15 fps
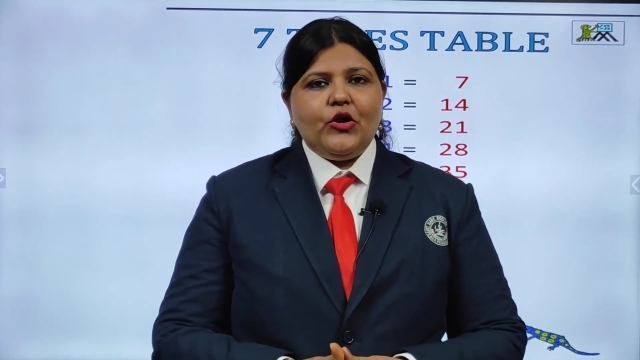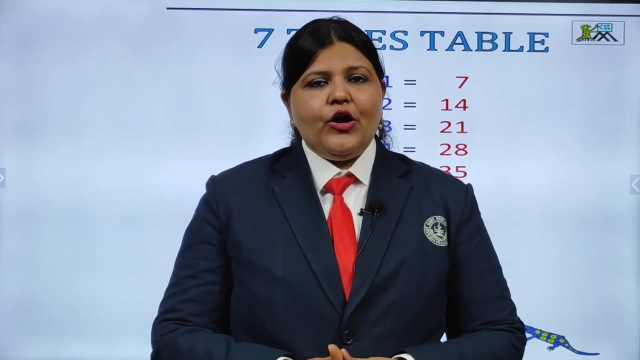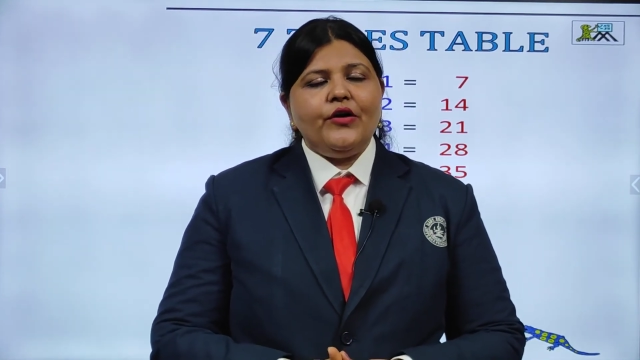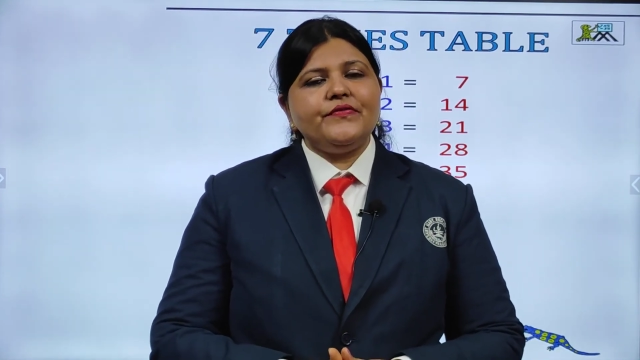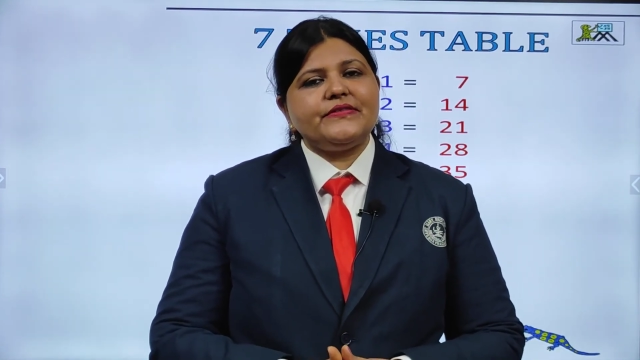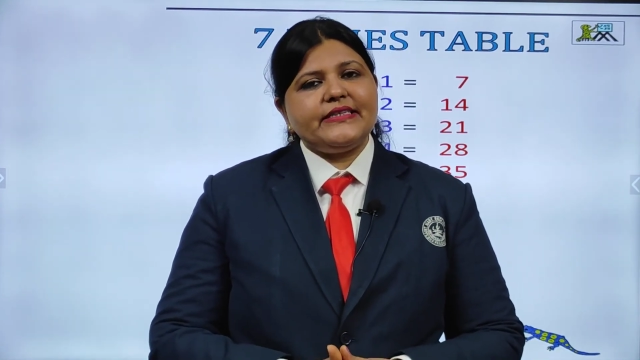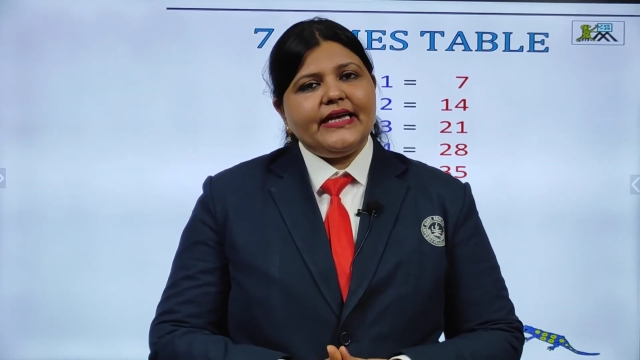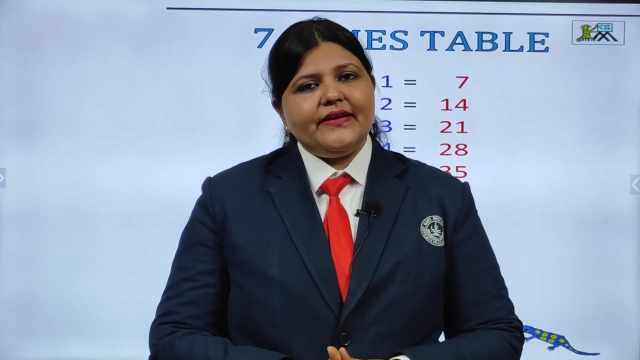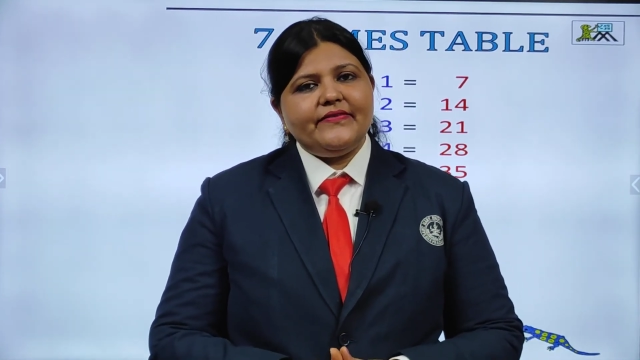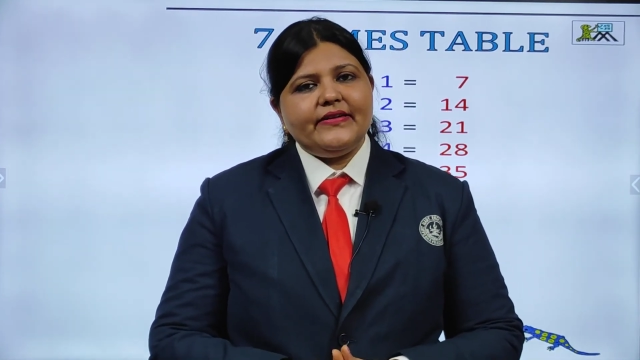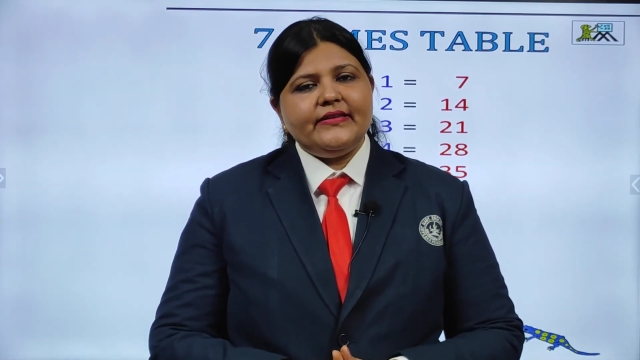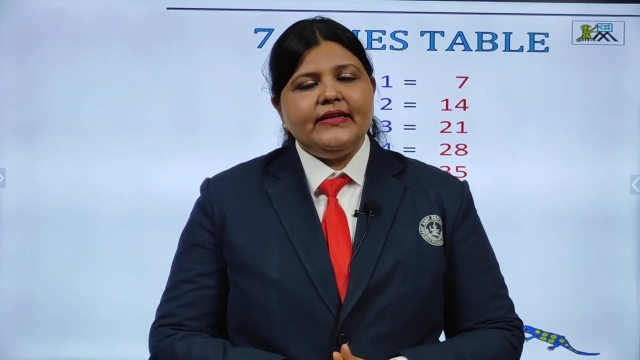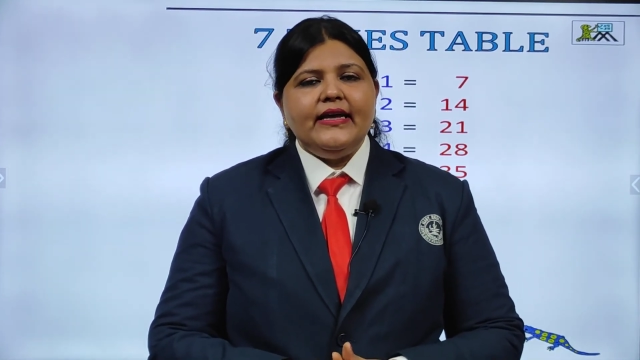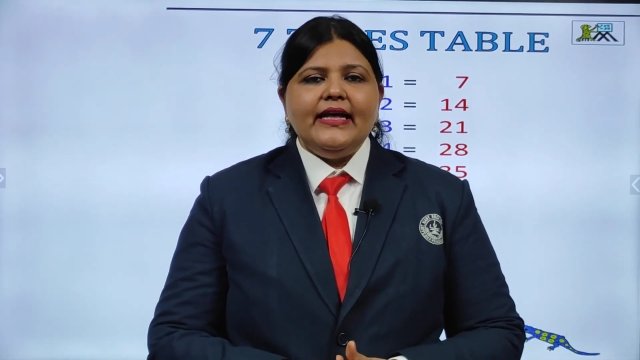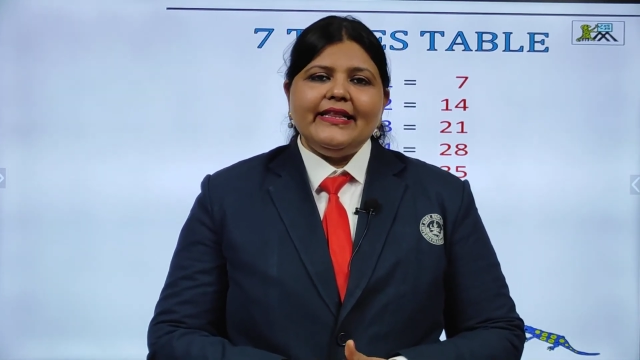of
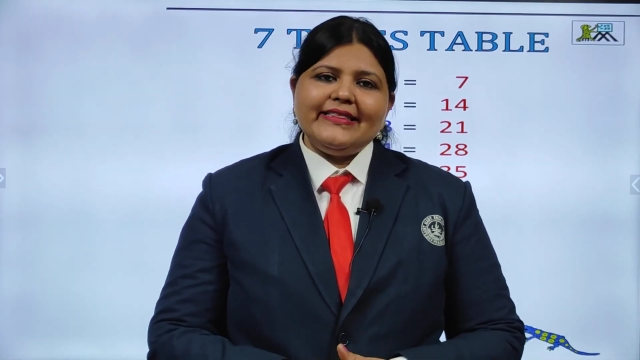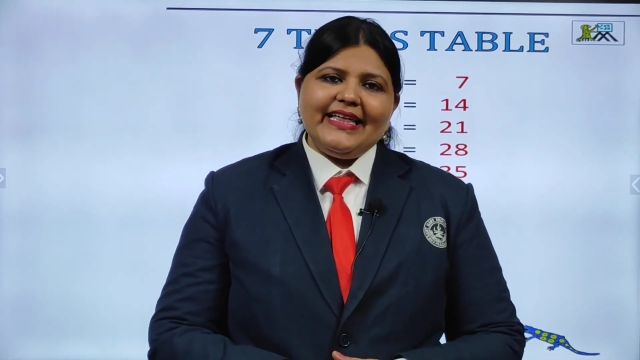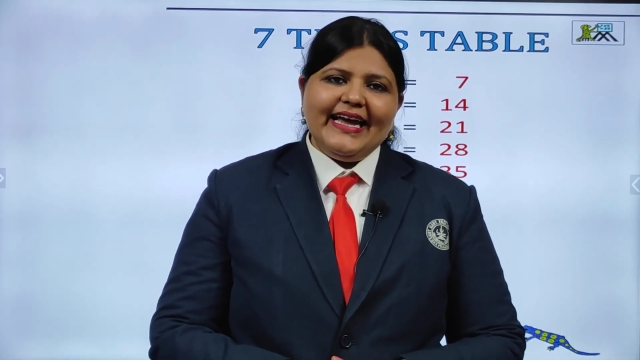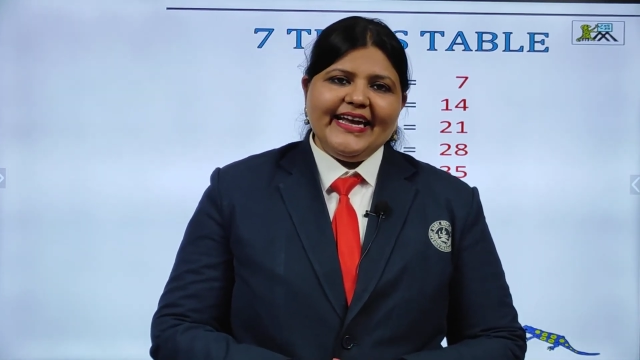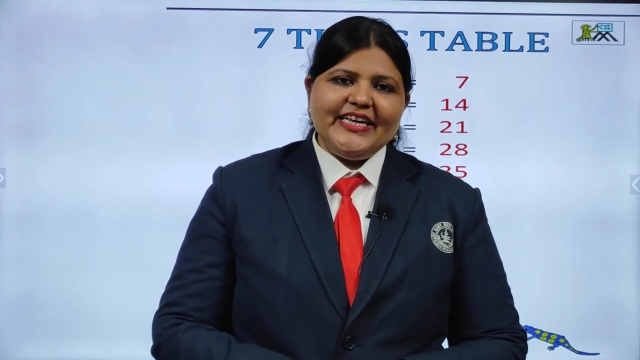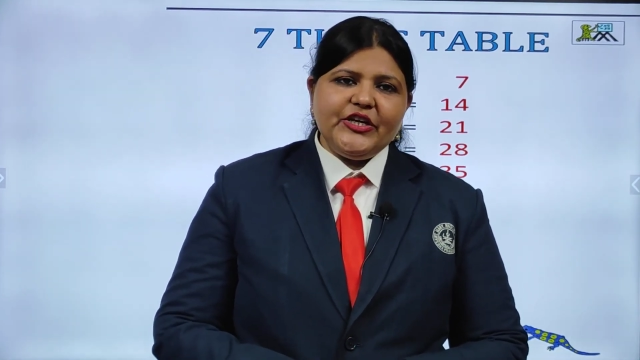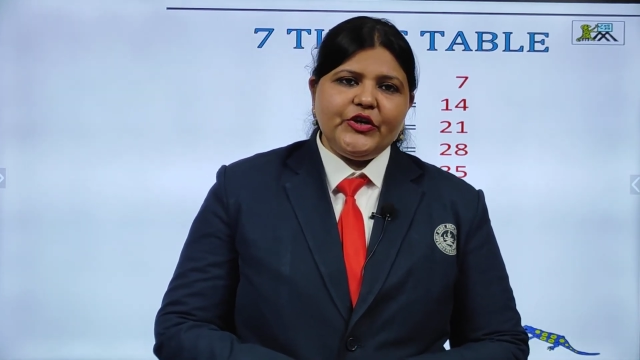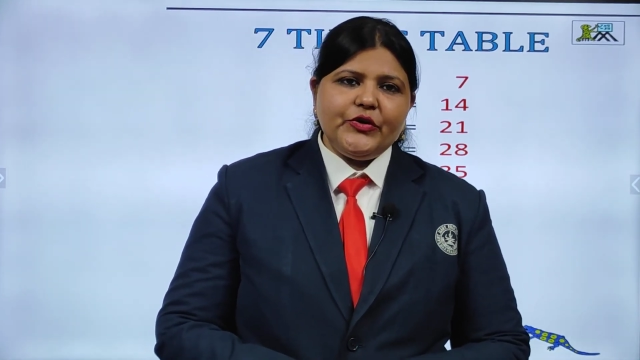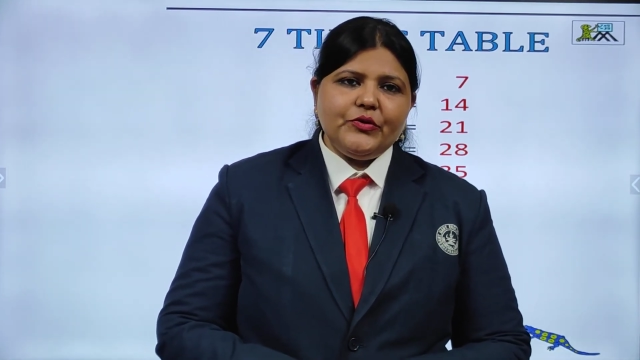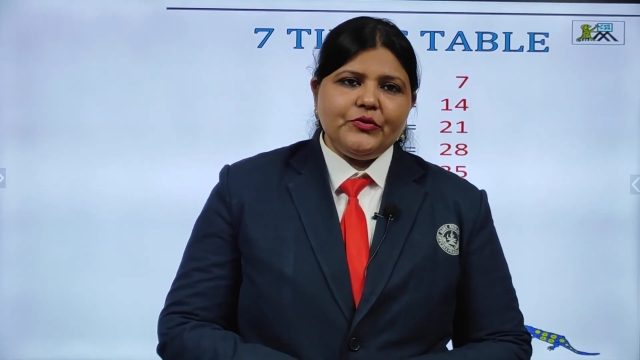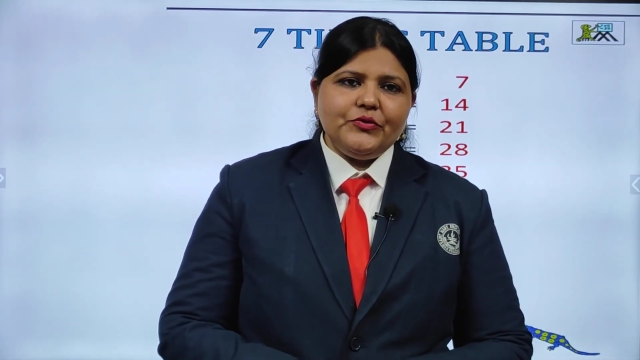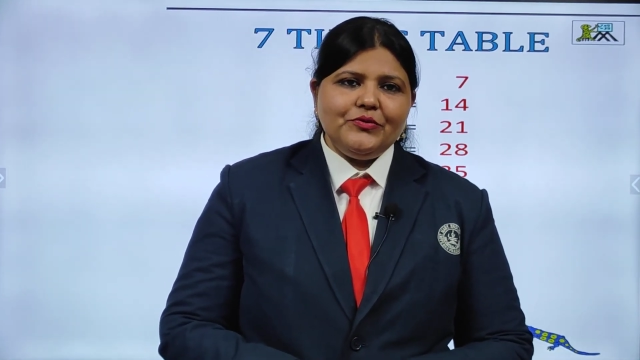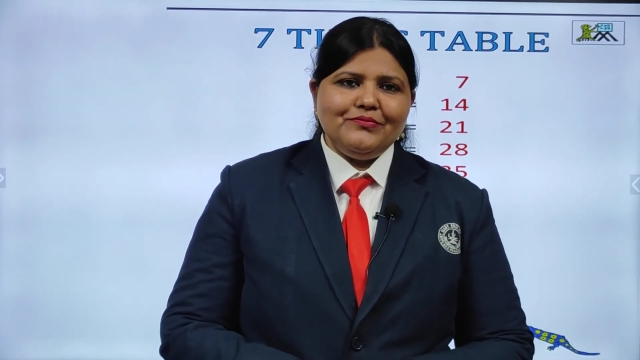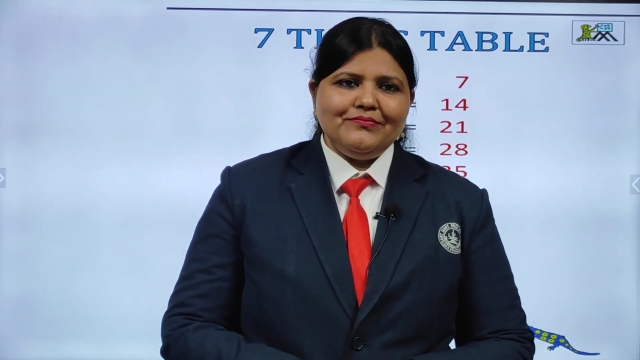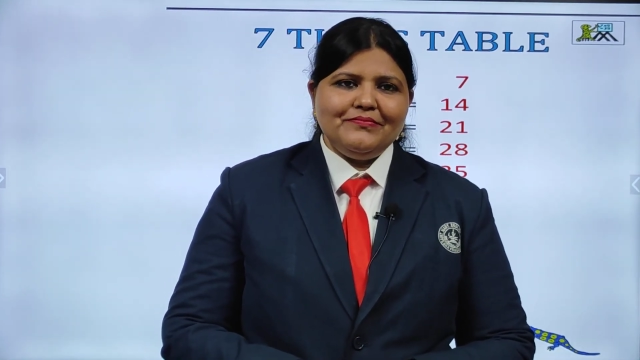seven. Thank
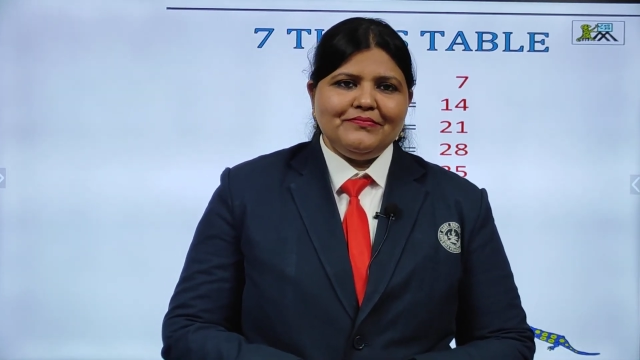you.